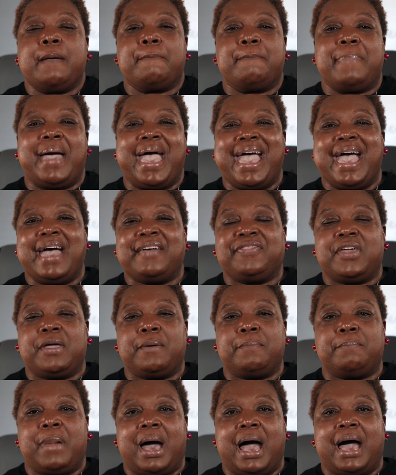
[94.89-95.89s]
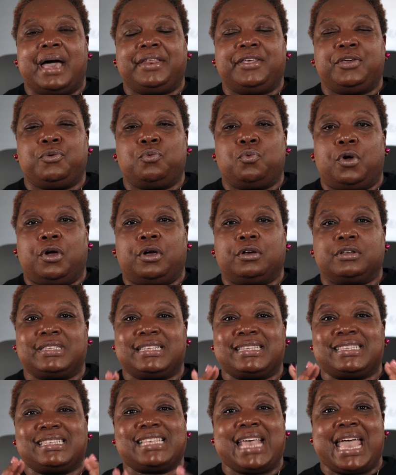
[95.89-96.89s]
Bath and Body Works
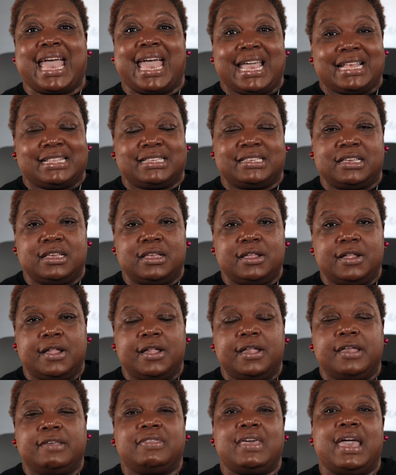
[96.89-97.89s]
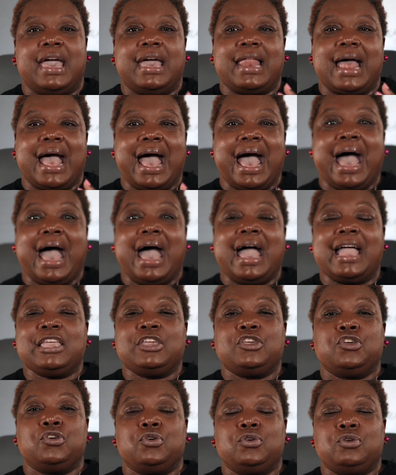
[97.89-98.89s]
set that I
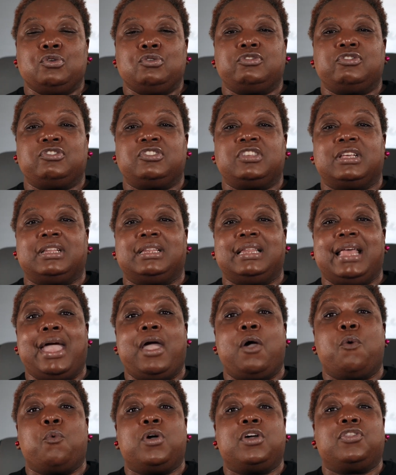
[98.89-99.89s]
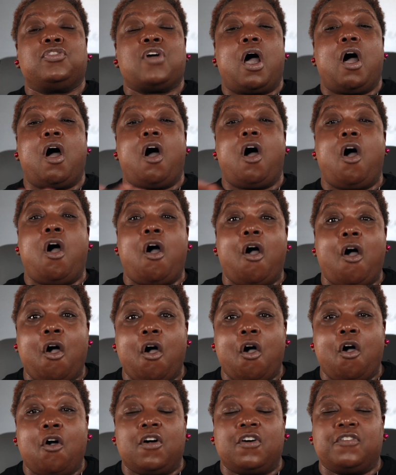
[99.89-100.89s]
use to layer with
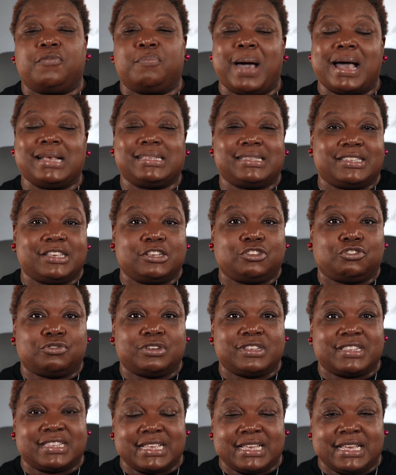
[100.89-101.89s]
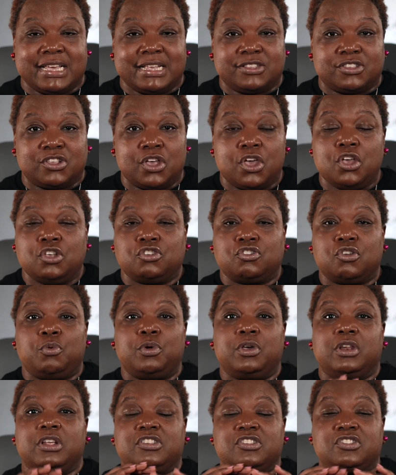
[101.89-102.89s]
all of my citrus scents. So we're
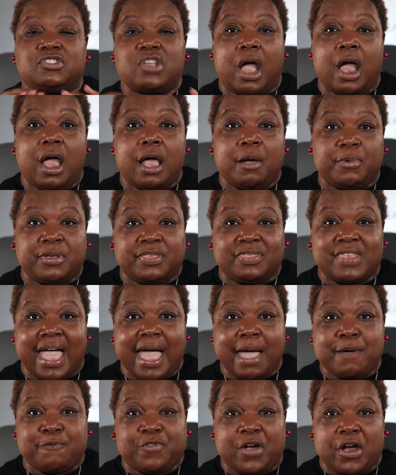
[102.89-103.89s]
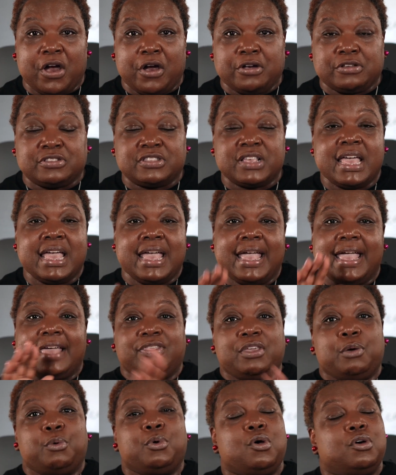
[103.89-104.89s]
going to start with that first, and
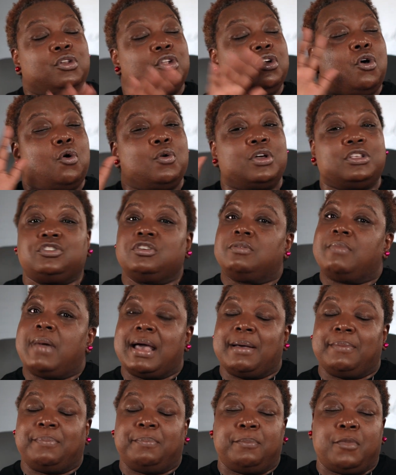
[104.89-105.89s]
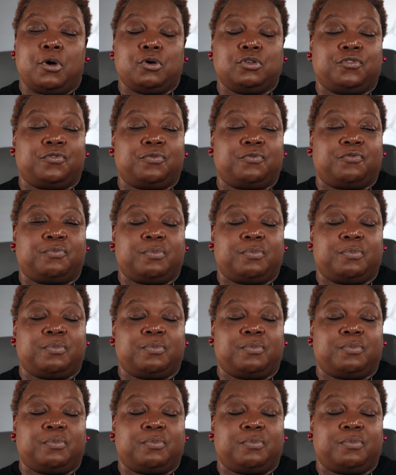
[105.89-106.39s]
then we're going to go into my most